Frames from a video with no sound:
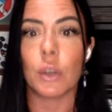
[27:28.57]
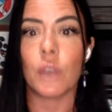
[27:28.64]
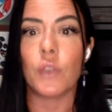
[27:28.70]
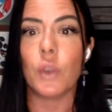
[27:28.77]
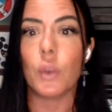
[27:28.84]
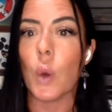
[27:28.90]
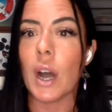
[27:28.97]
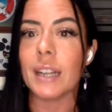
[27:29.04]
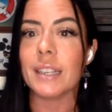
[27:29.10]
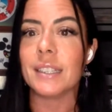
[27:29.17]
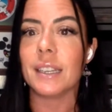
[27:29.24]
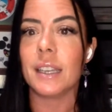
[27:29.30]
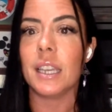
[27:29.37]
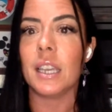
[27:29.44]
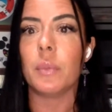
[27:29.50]
So if you
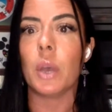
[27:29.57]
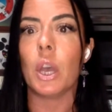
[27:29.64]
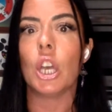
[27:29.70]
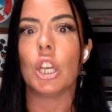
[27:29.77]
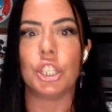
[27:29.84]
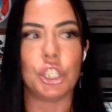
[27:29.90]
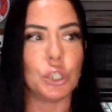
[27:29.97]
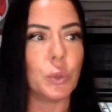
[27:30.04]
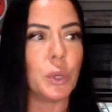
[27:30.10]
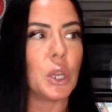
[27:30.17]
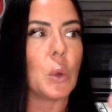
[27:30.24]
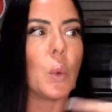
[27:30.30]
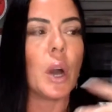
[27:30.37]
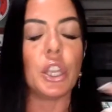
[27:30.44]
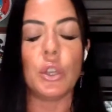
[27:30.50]
want to keep
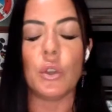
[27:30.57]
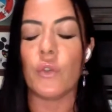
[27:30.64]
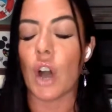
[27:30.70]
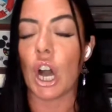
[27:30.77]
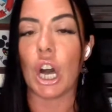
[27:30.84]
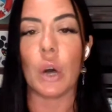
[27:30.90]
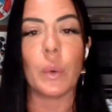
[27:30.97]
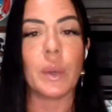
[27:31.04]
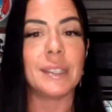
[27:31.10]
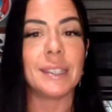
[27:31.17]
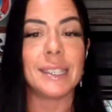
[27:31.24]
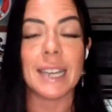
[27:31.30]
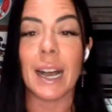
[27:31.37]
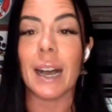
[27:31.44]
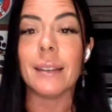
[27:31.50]
doing what you've
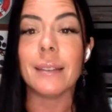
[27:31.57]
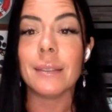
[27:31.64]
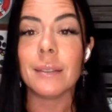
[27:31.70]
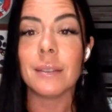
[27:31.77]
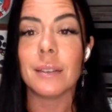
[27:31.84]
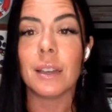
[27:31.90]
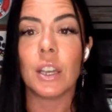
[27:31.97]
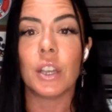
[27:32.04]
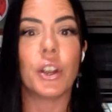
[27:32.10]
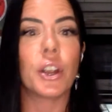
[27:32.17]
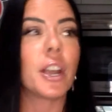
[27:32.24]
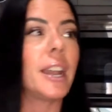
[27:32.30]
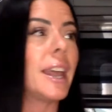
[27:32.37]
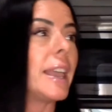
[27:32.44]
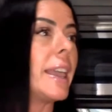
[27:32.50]
always done,
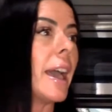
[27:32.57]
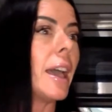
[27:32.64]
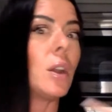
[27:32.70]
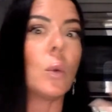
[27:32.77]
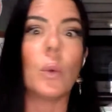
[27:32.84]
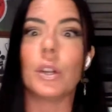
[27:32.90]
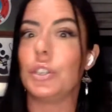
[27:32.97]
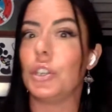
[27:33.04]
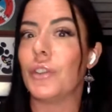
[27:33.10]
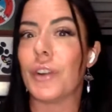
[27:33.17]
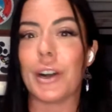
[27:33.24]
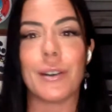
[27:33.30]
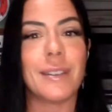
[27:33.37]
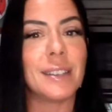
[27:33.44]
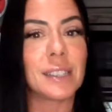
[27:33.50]
you're going to get what
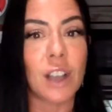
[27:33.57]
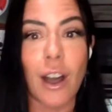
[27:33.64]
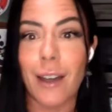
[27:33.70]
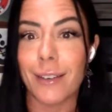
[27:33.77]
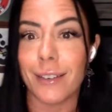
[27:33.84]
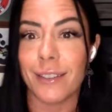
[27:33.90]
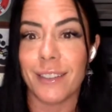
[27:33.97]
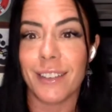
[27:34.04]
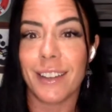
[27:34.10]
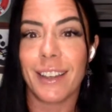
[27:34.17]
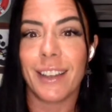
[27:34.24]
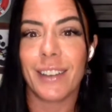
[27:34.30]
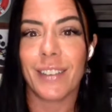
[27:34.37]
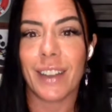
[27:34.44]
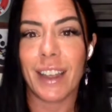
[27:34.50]
you've always gotten,
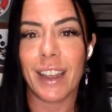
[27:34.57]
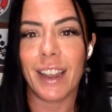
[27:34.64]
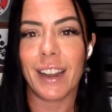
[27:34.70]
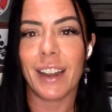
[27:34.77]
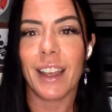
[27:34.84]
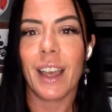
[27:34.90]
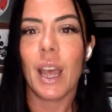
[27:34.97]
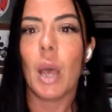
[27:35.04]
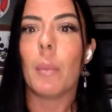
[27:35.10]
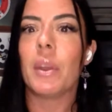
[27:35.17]
right?